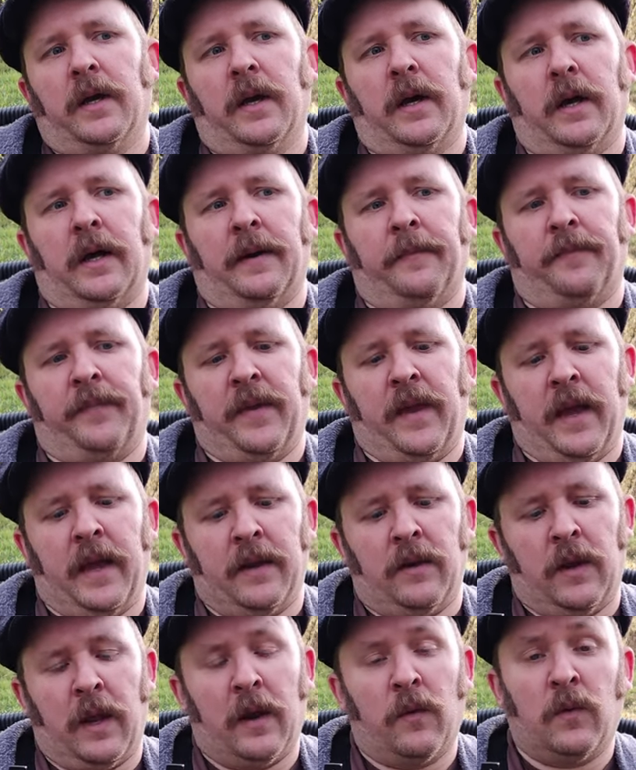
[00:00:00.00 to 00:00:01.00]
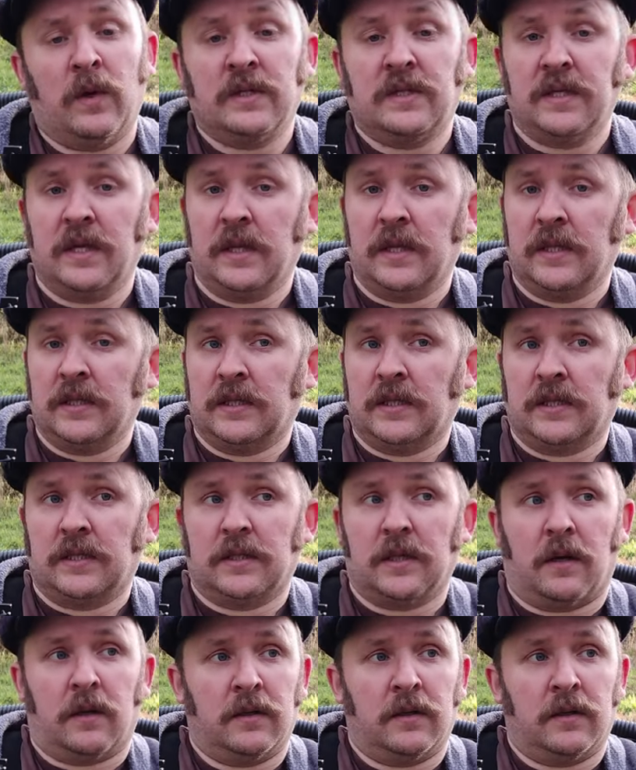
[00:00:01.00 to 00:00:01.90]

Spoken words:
And once again, this